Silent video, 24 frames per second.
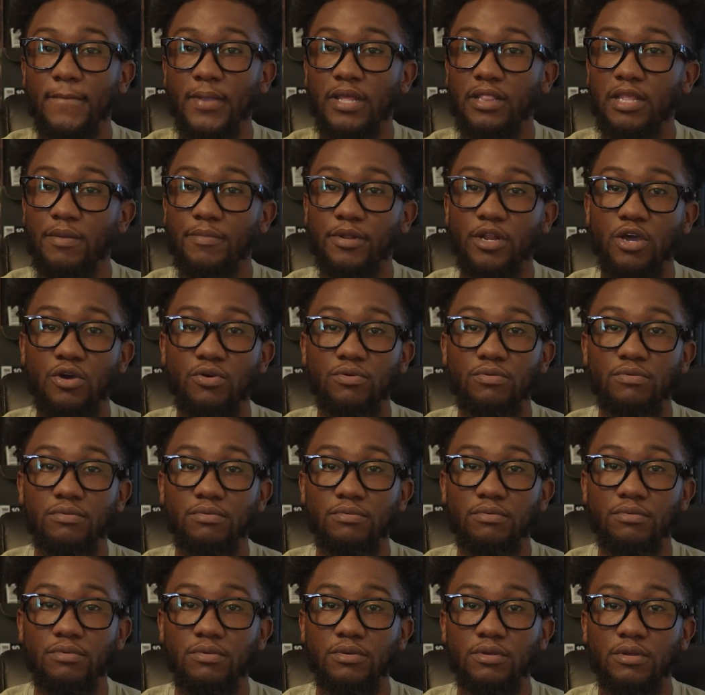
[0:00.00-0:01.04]
Let me know.
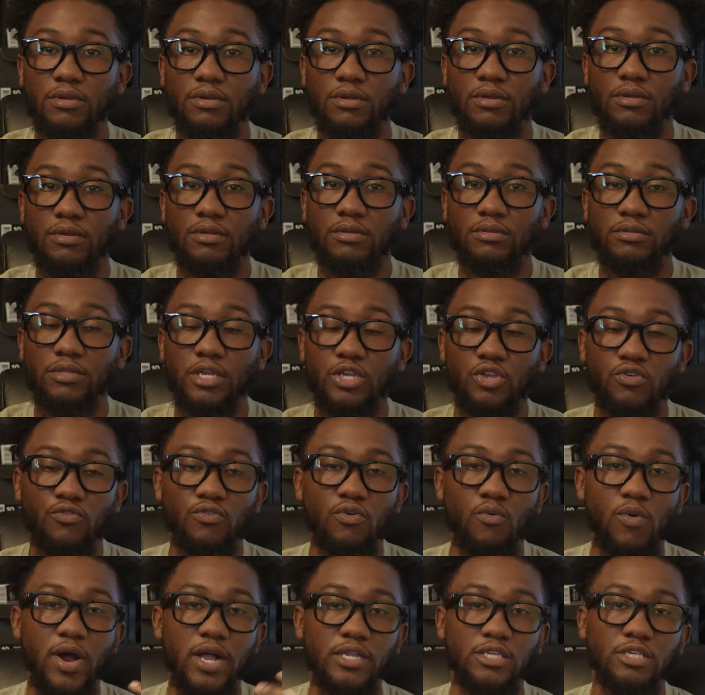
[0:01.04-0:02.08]
Thank you
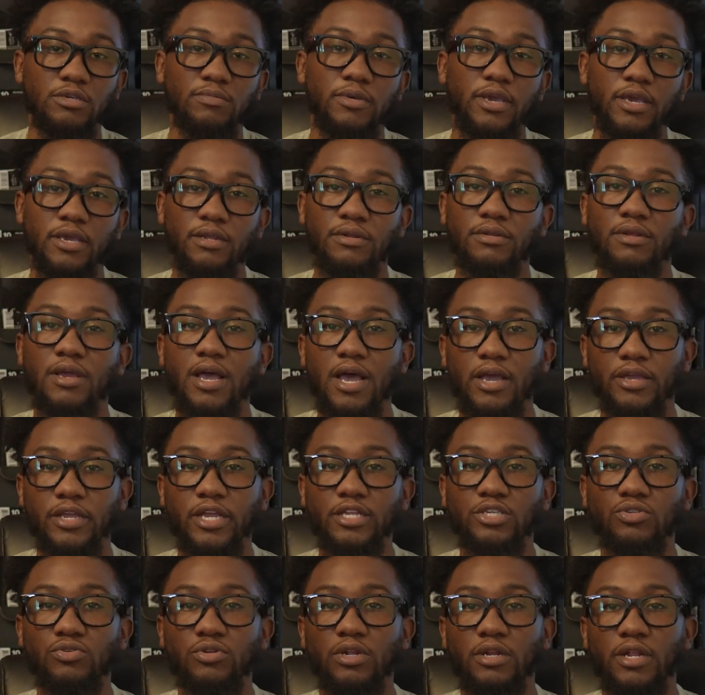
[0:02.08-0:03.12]
for watching, man. I'll
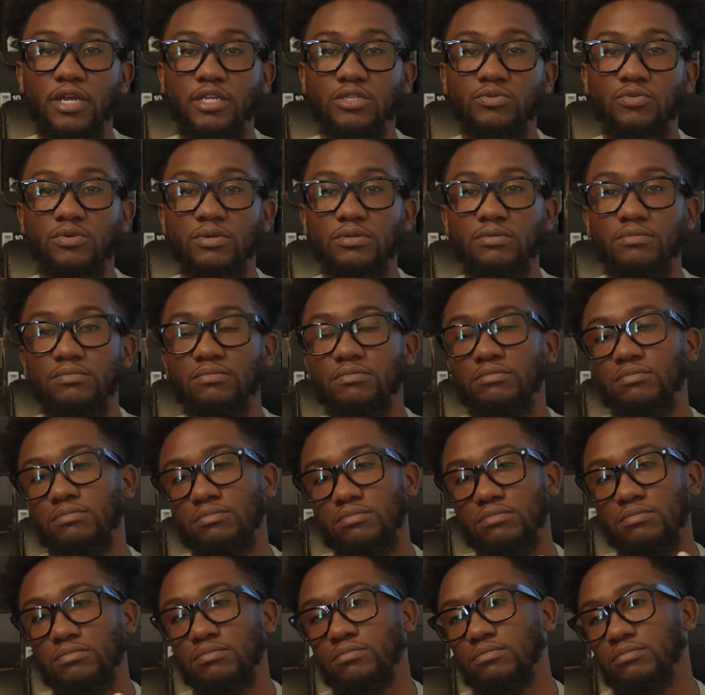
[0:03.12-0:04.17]
catch you in the next one.
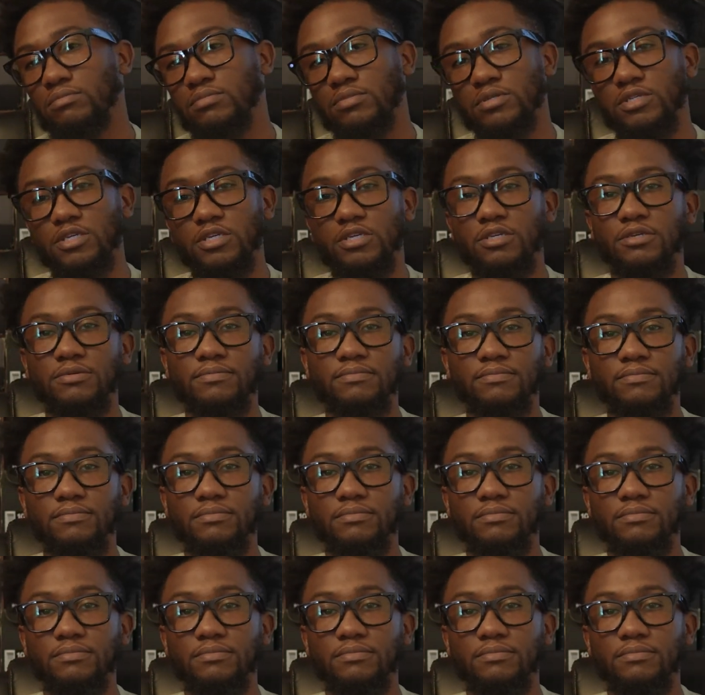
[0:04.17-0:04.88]
See ya.